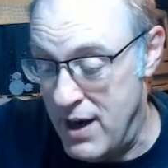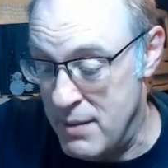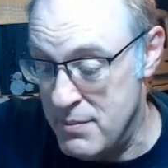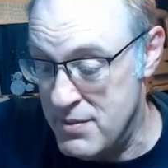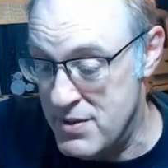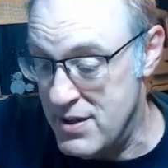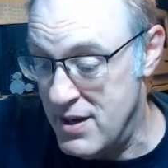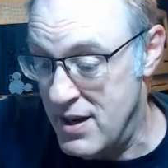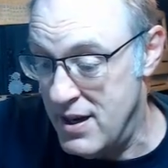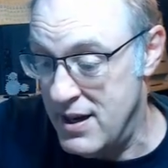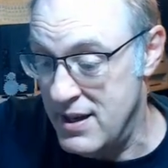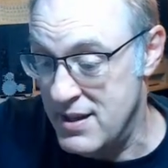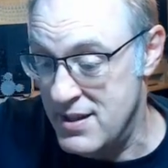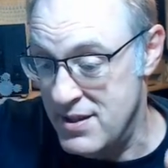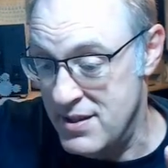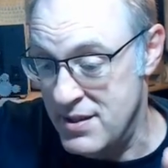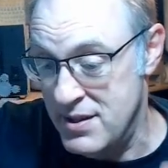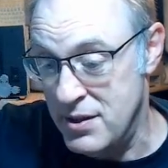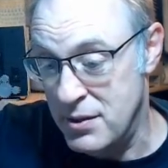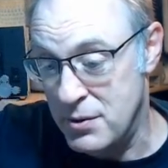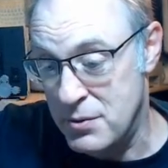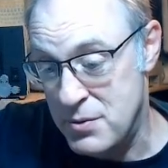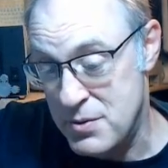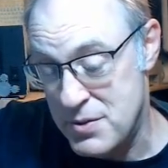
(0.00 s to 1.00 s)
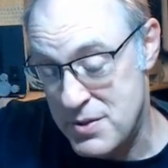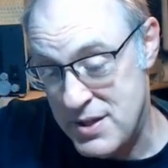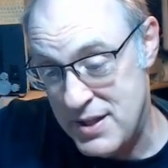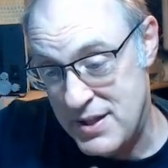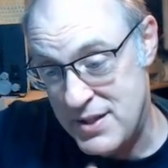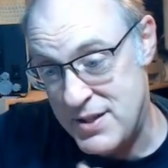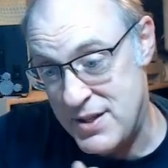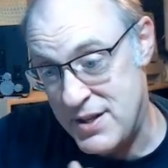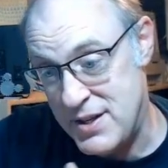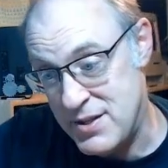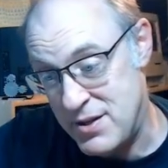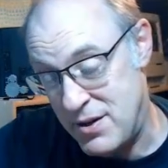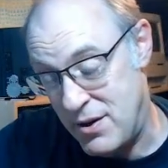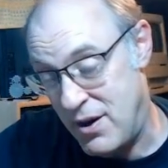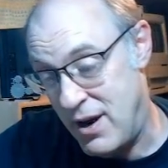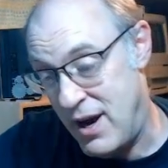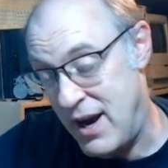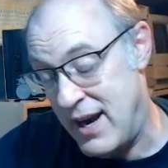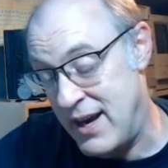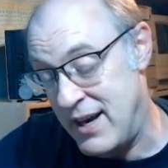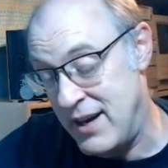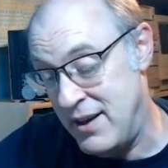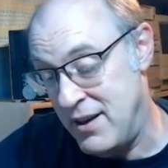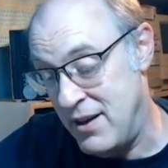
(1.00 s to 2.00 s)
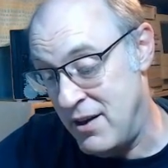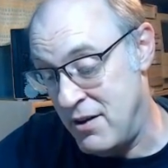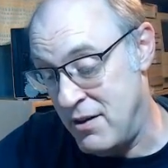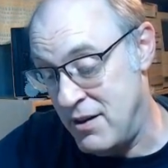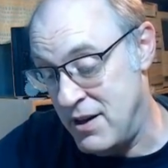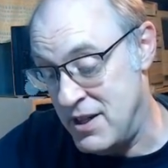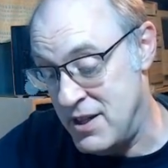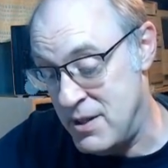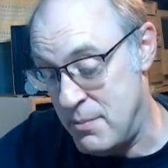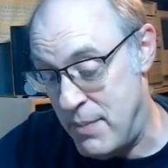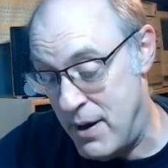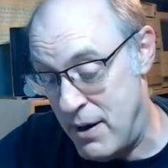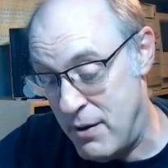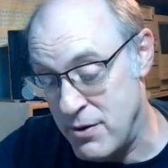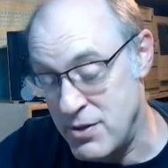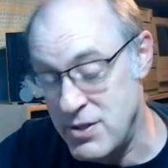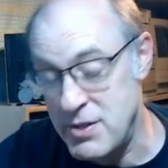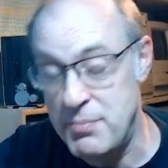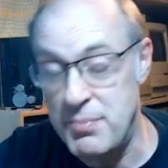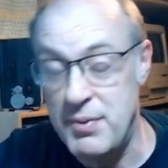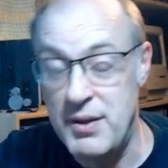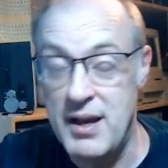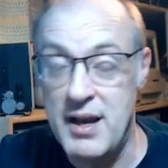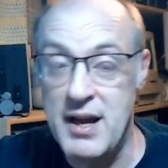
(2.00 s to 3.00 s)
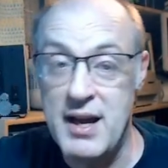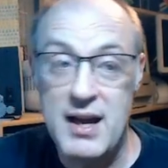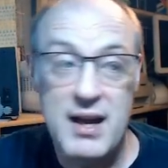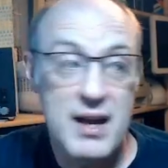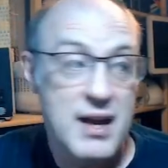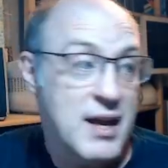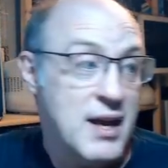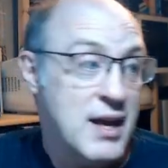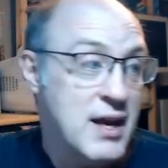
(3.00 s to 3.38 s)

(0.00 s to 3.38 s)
sockets on the Ultra 60s are hiding underneath the power supply.